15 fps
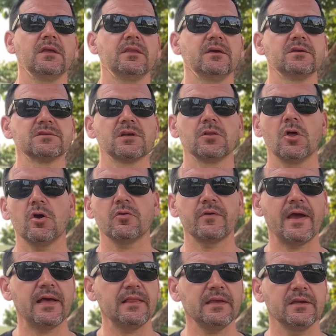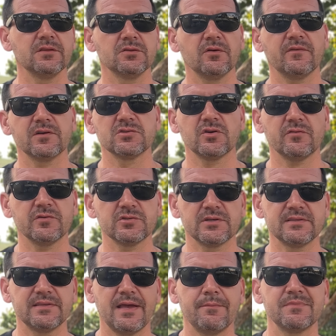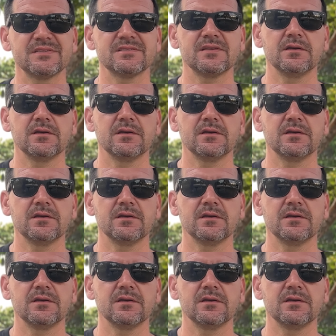there's a long rally and Novak Djokovic attempts